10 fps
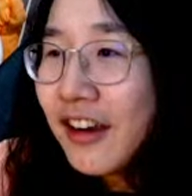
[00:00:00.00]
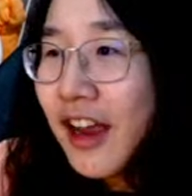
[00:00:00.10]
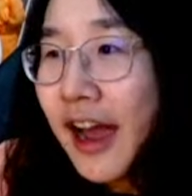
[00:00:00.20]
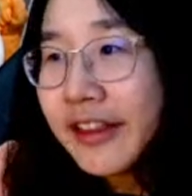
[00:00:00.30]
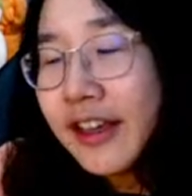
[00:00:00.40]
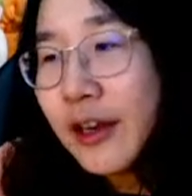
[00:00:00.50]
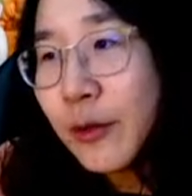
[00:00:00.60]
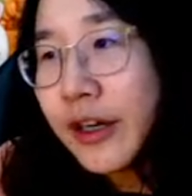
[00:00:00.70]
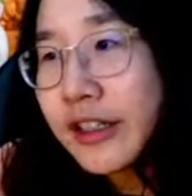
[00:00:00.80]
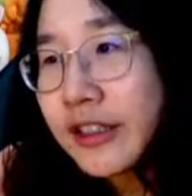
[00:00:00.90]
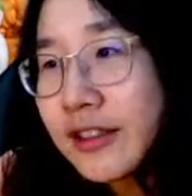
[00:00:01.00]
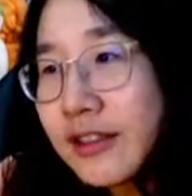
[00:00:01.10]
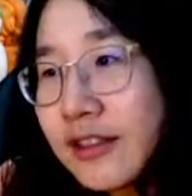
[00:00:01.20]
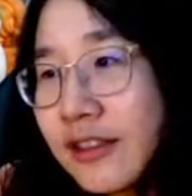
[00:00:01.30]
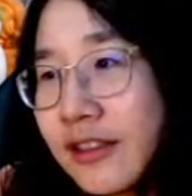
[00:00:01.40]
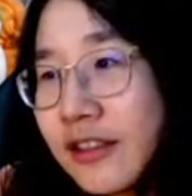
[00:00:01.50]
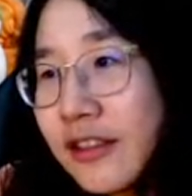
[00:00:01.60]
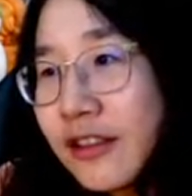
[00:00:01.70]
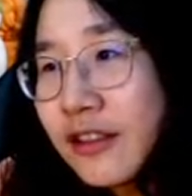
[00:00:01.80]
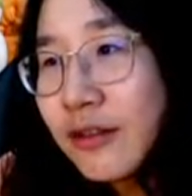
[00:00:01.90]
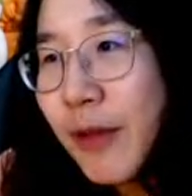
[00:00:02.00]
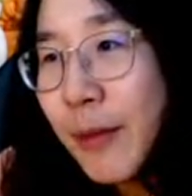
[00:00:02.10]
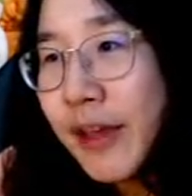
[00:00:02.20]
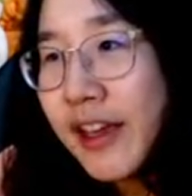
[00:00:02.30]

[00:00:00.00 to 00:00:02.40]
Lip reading: I think it works. Maybe.